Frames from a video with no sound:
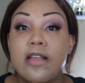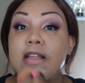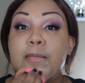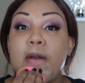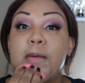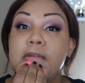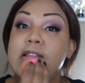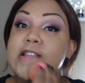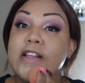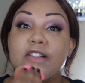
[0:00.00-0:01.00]
Now that
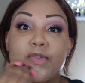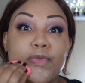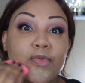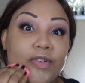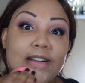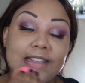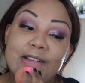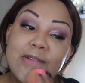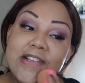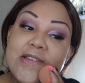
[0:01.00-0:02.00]
probably looks
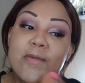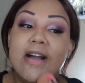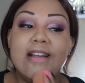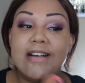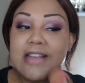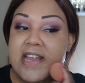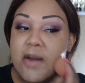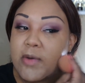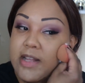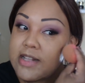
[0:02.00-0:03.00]
really, really white on
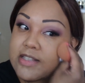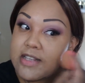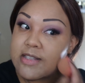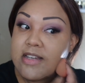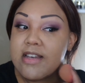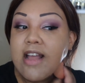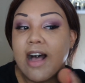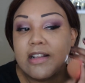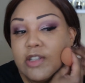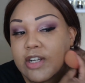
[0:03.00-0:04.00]
camera. It does
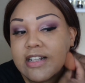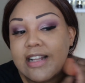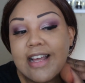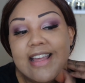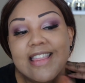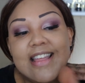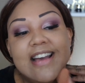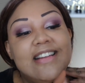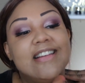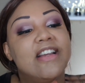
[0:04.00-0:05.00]
not look like
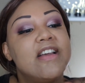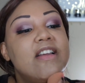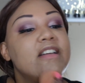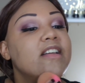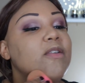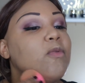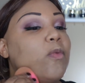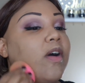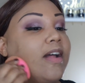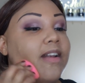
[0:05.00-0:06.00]
that
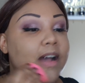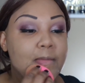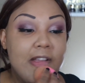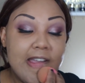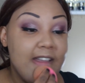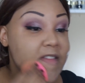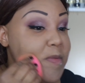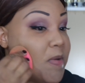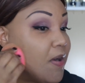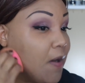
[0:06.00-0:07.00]
when I'm looking in
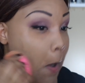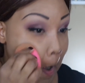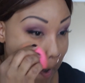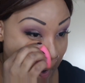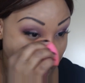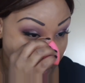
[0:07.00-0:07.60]
the mirror.